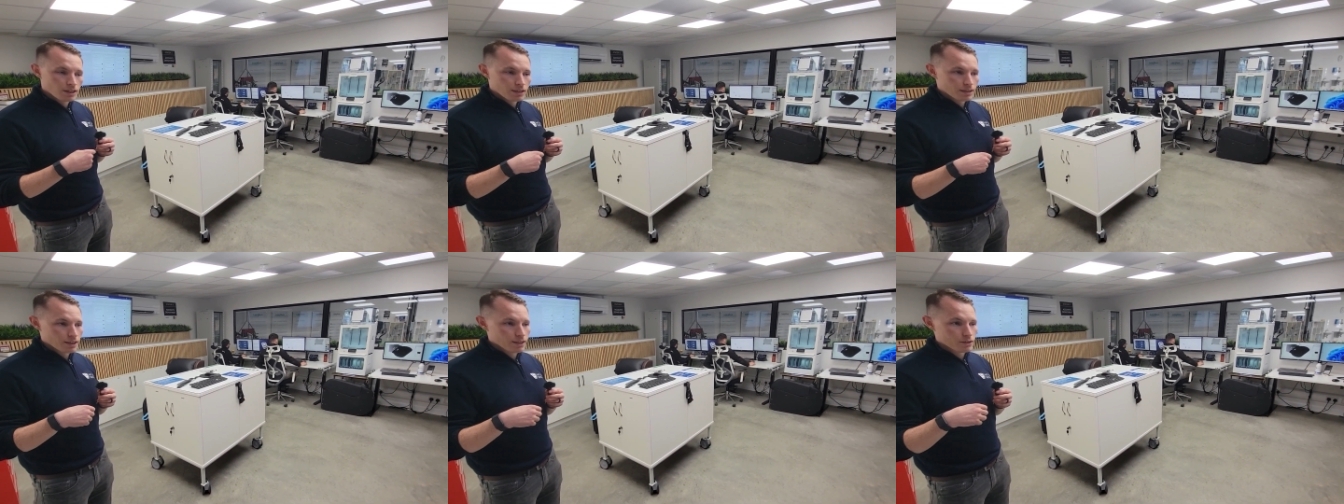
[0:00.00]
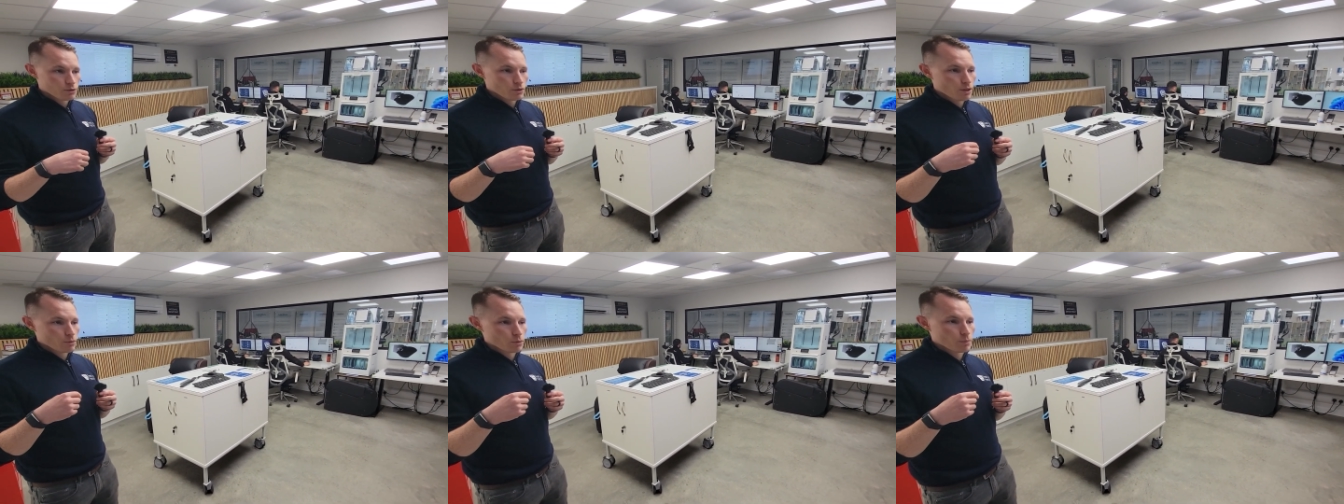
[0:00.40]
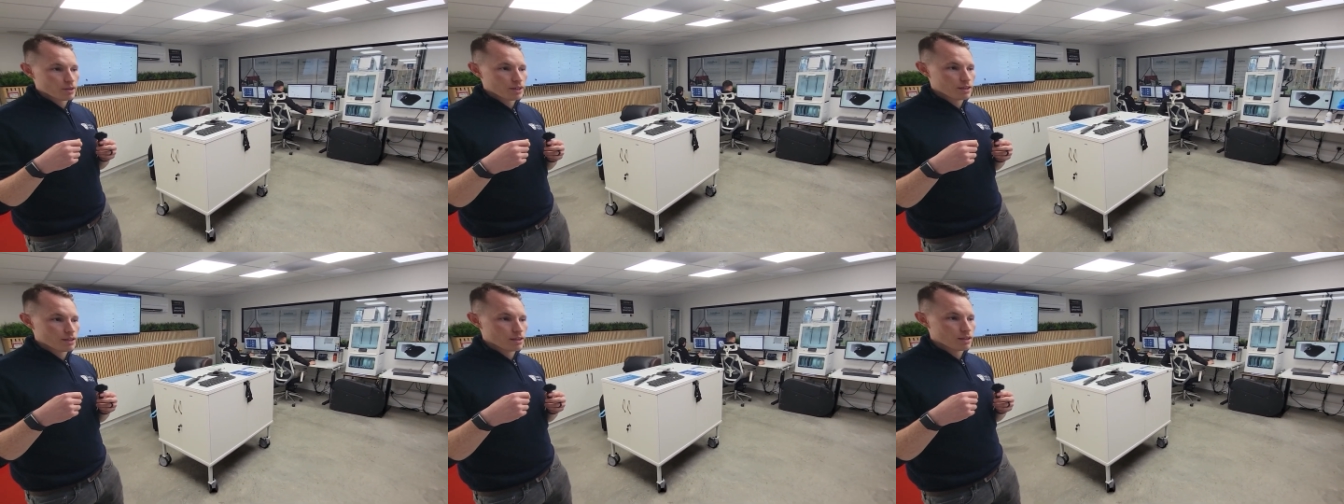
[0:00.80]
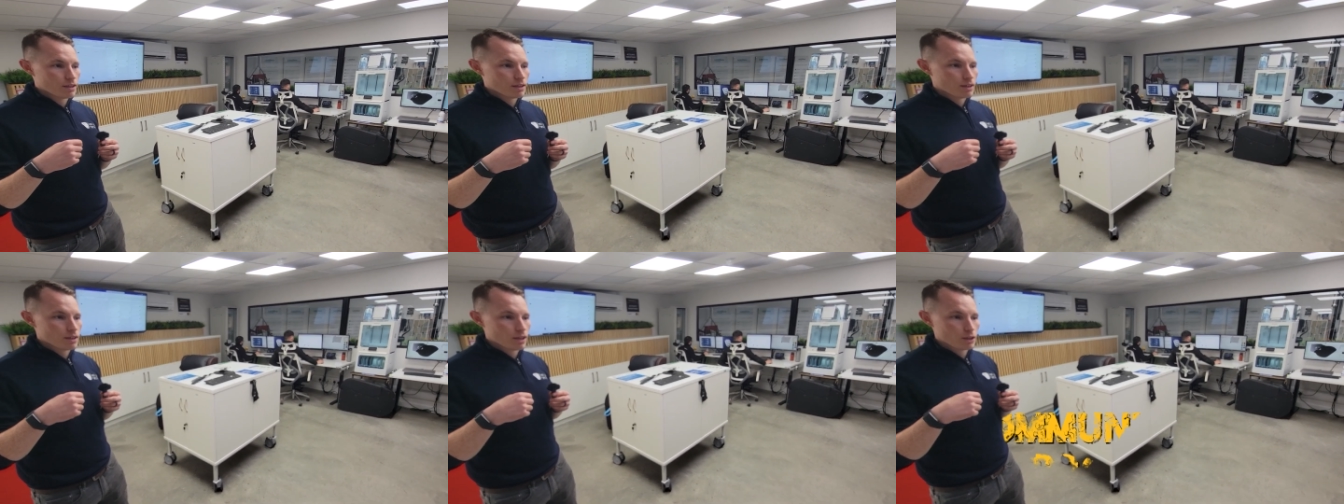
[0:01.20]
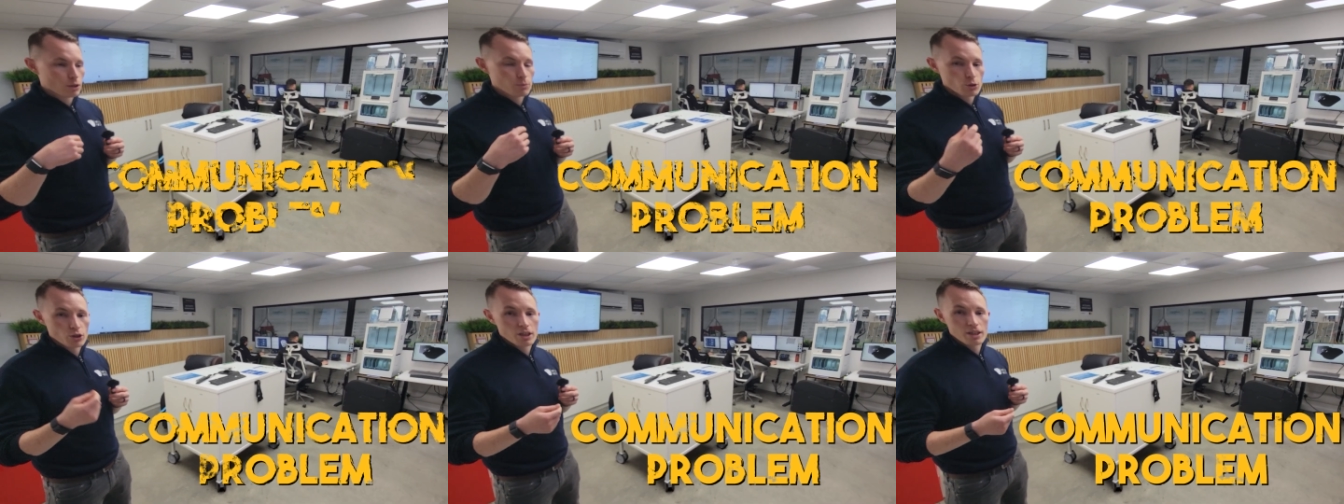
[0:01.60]
Yeah, so that would be a, a
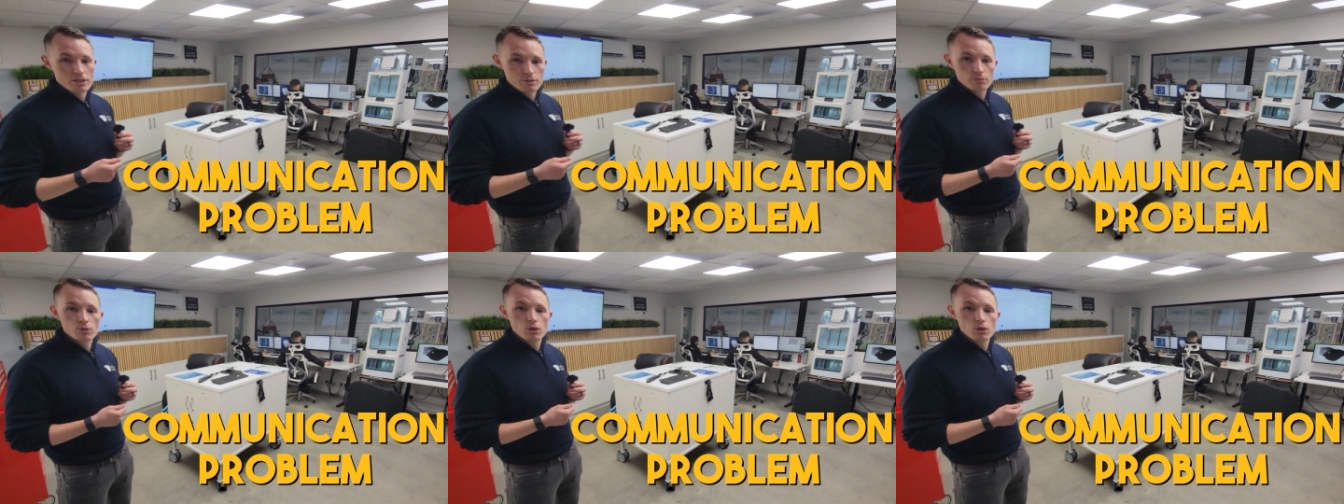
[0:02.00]
communication